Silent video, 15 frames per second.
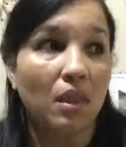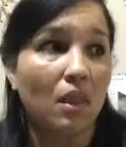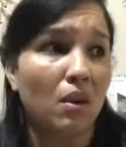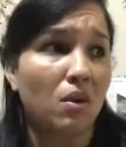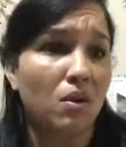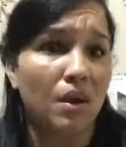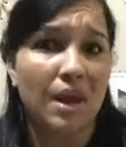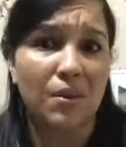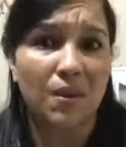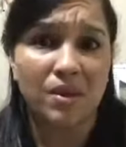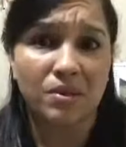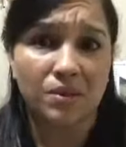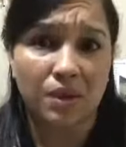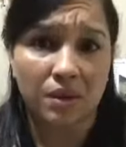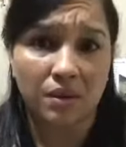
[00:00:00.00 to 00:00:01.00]
Or I want
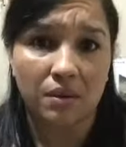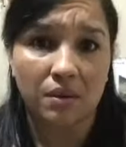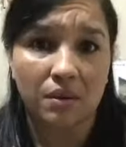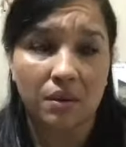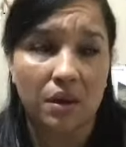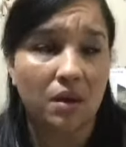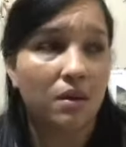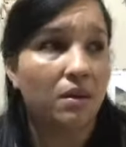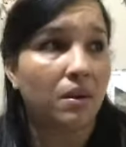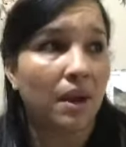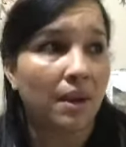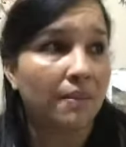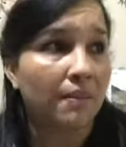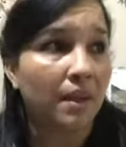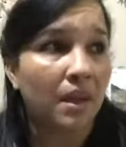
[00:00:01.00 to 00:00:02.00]
to hear you. Oh,
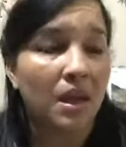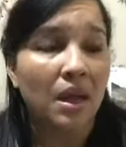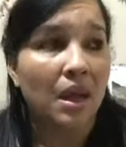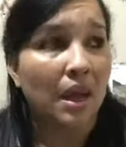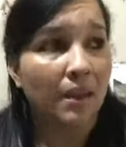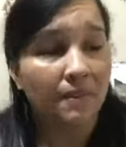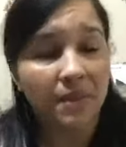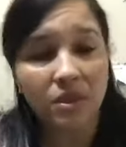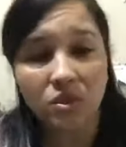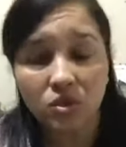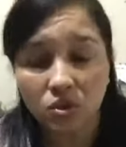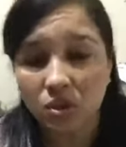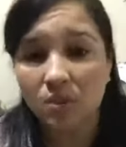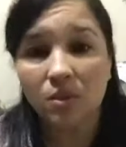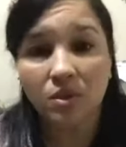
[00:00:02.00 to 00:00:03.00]
I miss you
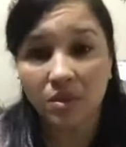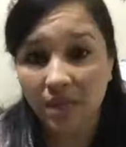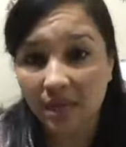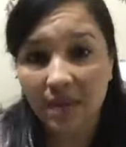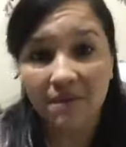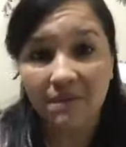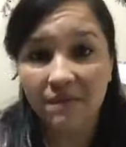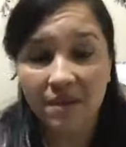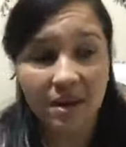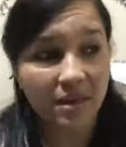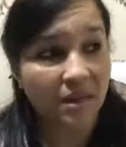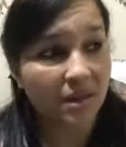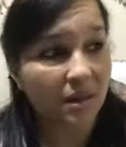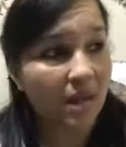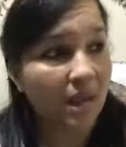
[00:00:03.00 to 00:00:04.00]
so much that
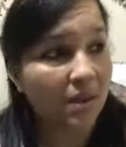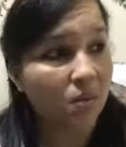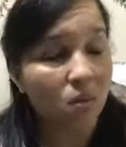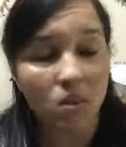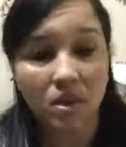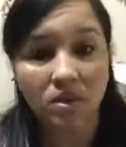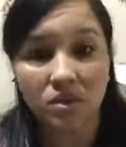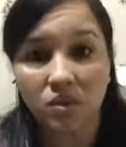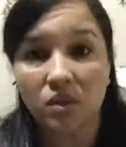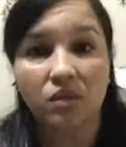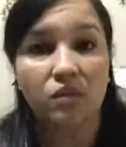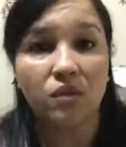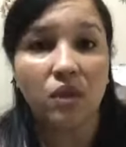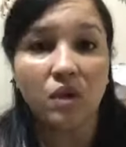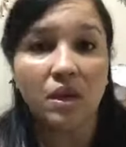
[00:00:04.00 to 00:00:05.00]
I want to. If
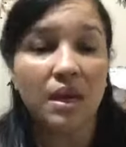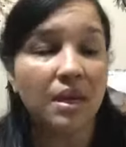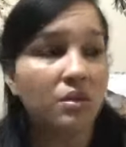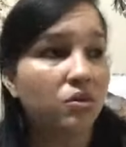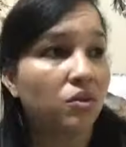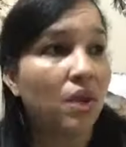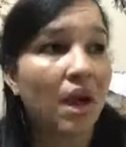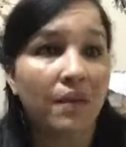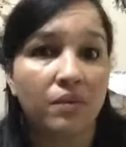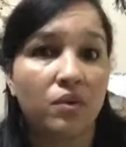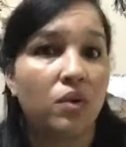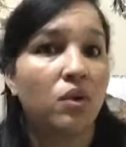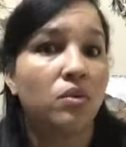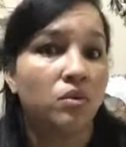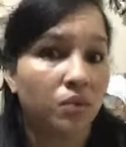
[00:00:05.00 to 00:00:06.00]
you have to
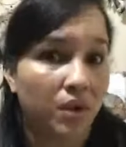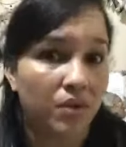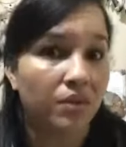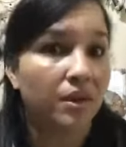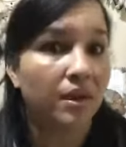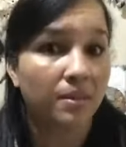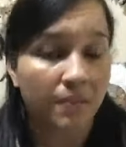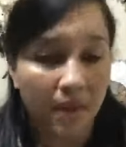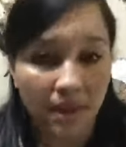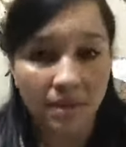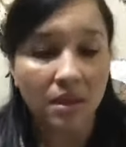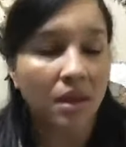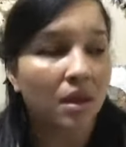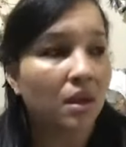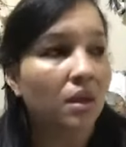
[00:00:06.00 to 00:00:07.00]
go through a dream, and
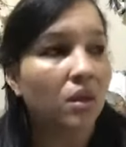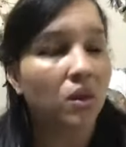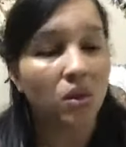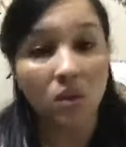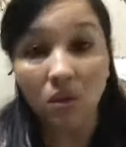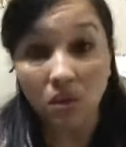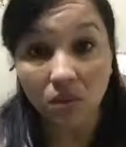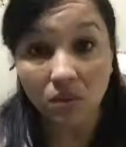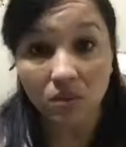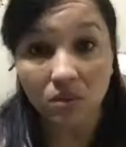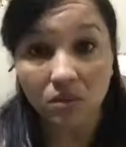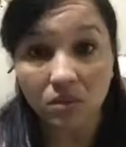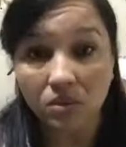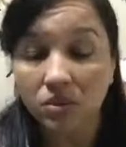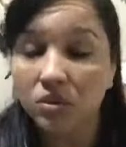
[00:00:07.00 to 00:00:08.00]
no,
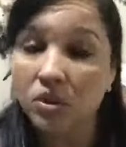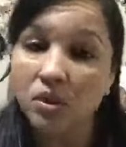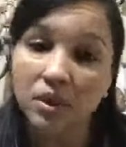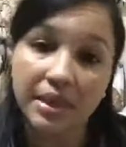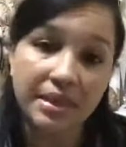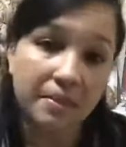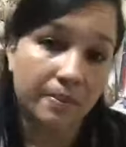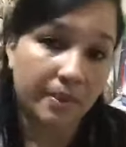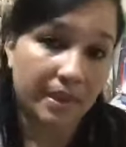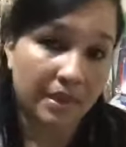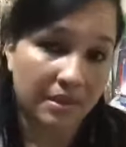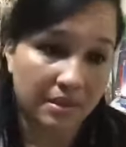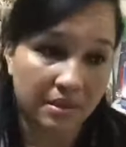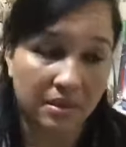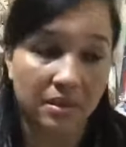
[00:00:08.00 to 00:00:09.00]
don't
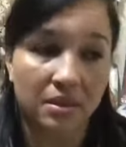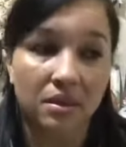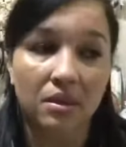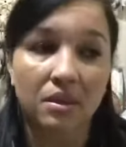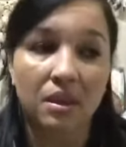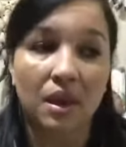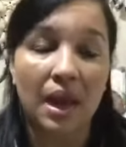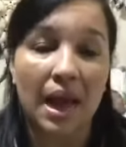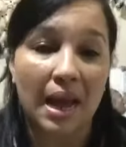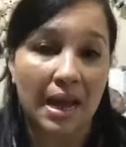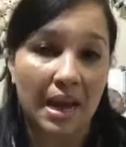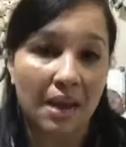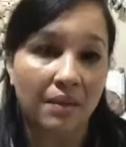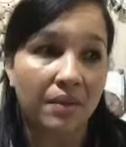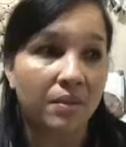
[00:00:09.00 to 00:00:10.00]
expect.
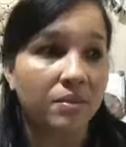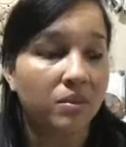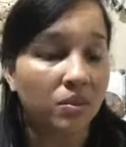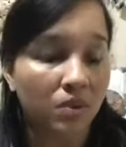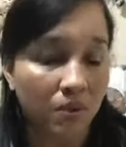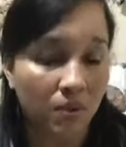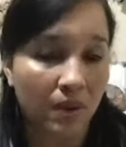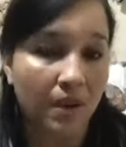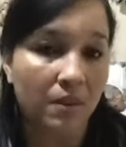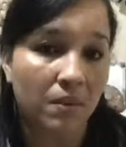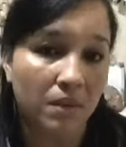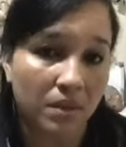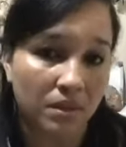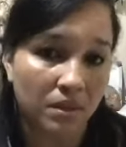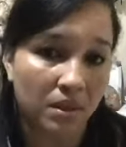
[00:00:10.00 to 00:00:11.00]
Allow them. You know what I
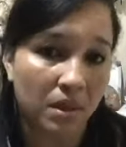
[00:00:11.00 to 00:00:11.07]
want.